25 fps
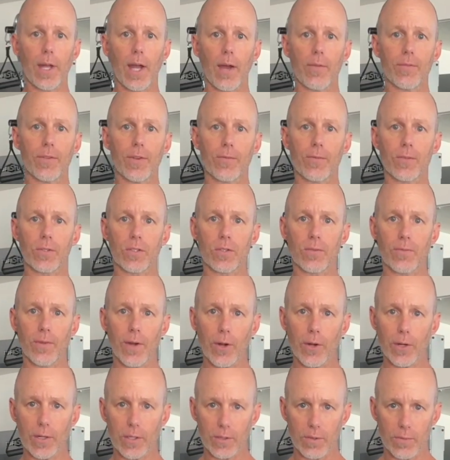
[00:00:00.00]
different
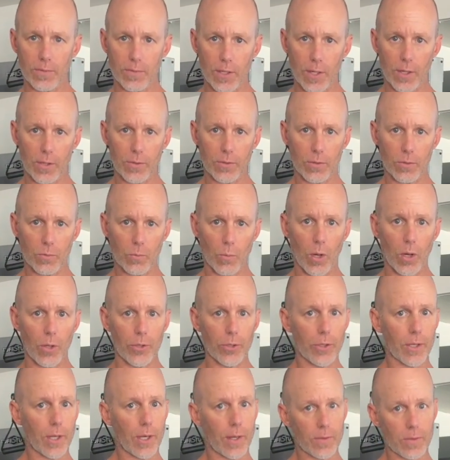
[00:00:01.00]
severities of tears as well. You
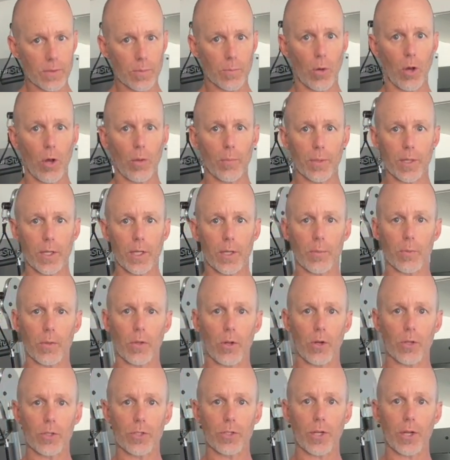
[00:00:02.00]
could have small, medium, or
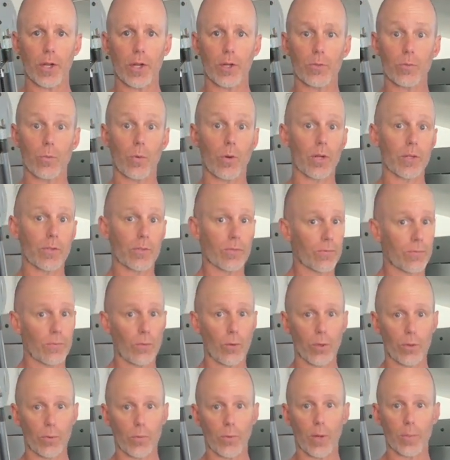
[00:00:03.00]
large tears where it's
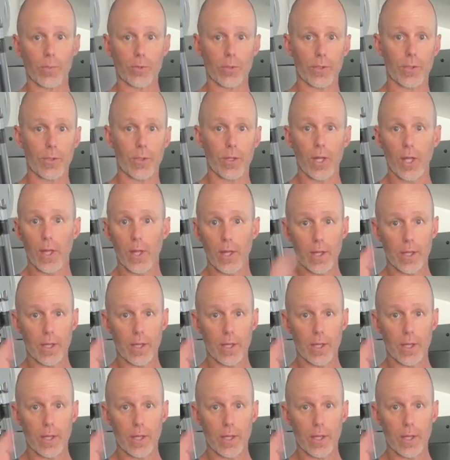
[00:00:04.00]
fully ruptured and